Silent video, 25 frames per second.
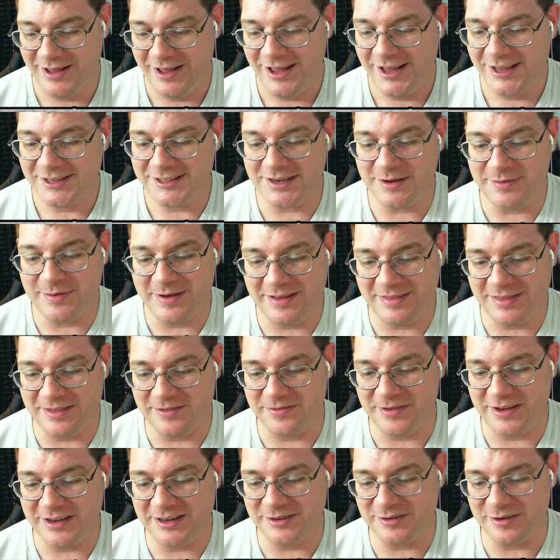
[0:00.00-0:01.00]
see, we had the
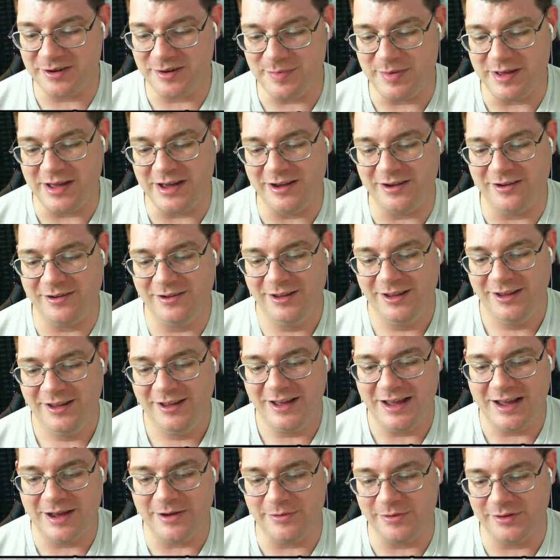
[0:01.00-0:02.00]
Victreebel.
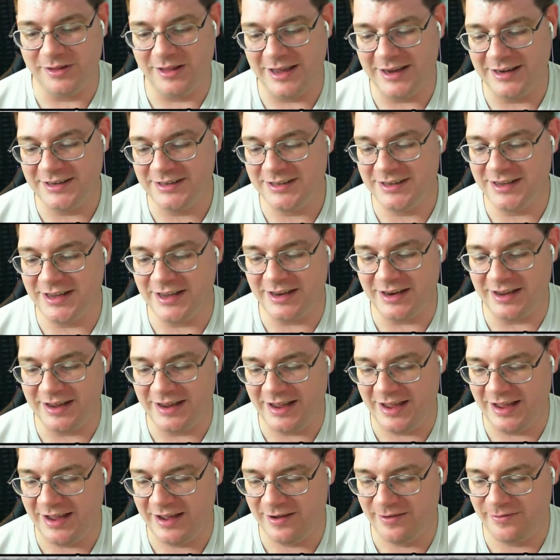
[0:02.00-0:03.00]
I would like to get. I
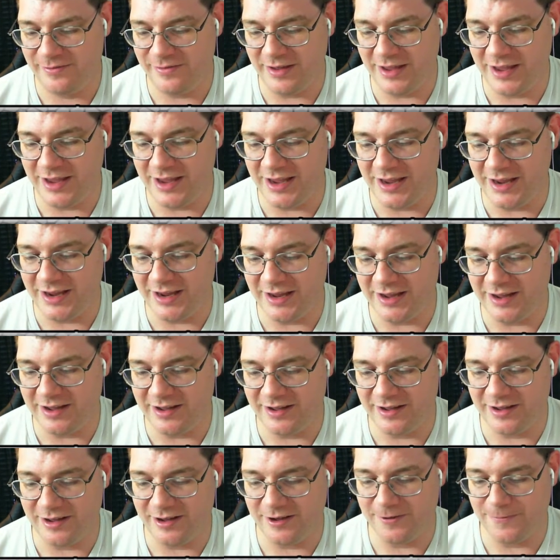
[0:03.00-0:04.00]
have a.
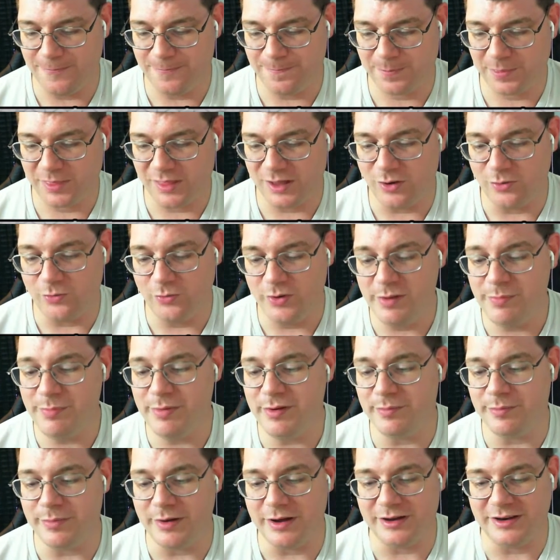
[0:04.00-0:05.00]
Uh, a
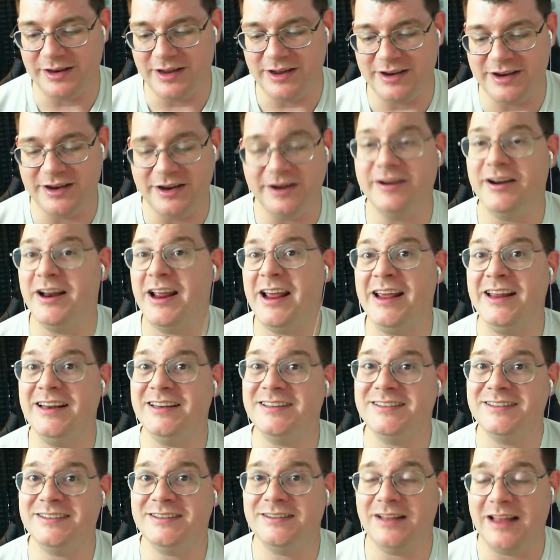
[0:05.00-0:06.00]
Weepinbell down here at 8,
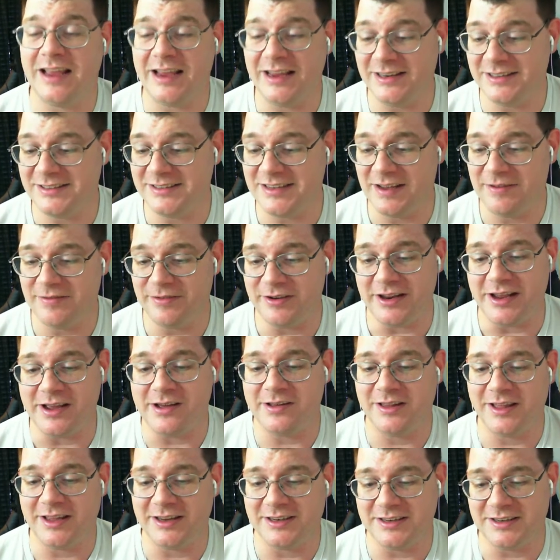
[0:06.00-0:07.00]
870. I'd
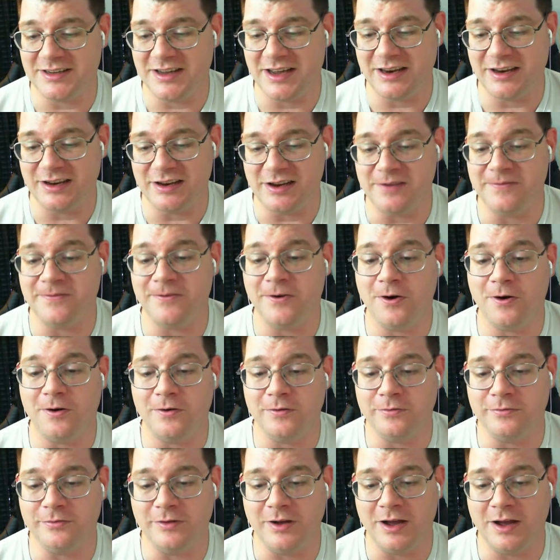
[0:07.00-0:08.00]
like to kind of
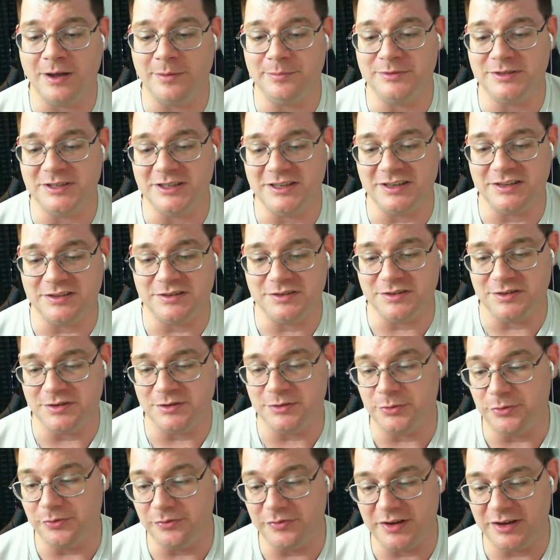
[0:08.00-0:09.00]
evolve up to get to a
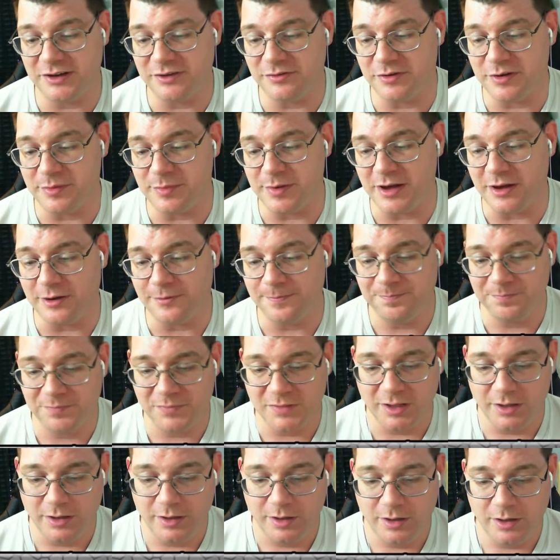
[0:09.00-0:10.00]
new Victreebel.
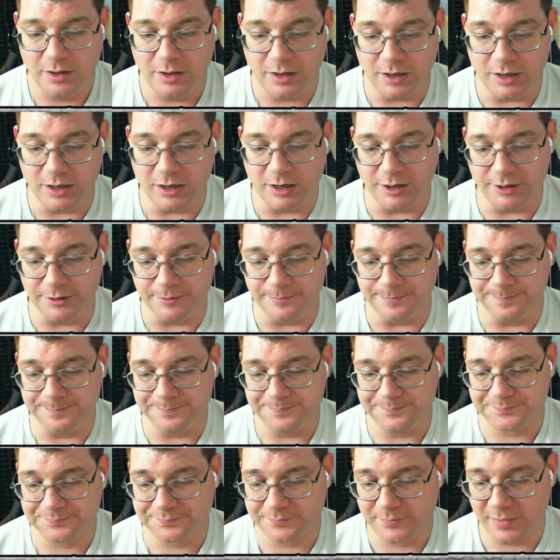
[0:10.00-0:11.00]
Um,
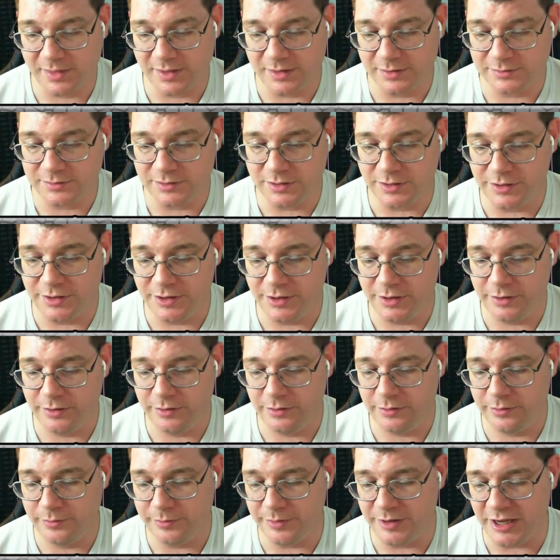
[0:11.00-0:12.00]
so
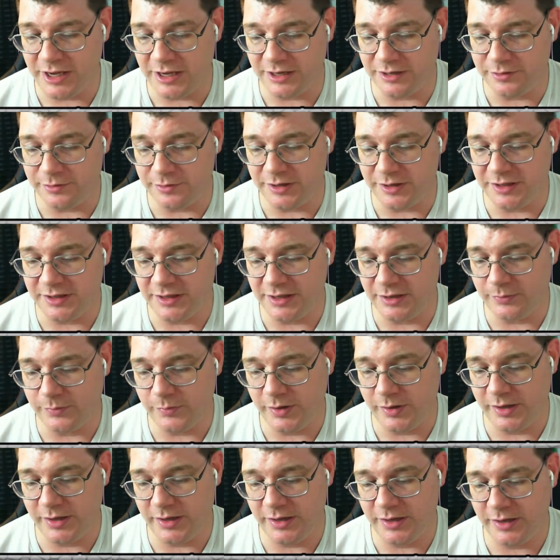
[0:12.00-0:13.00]
you, we can't do anything
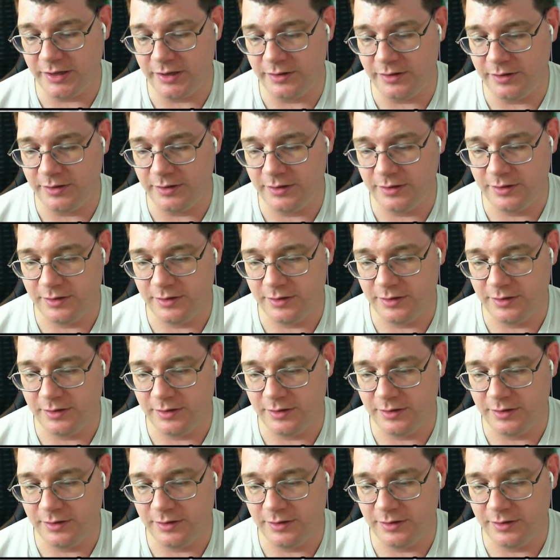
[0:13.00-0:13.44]
with.